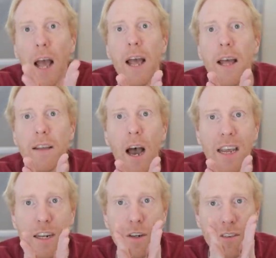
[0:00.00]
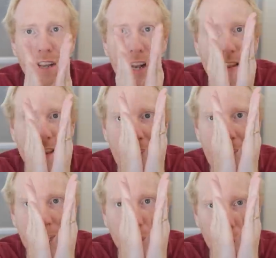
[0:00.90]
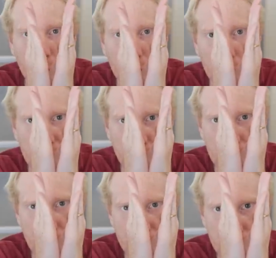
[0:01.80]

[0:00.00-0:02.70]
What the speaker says: and I can just say that the angle between my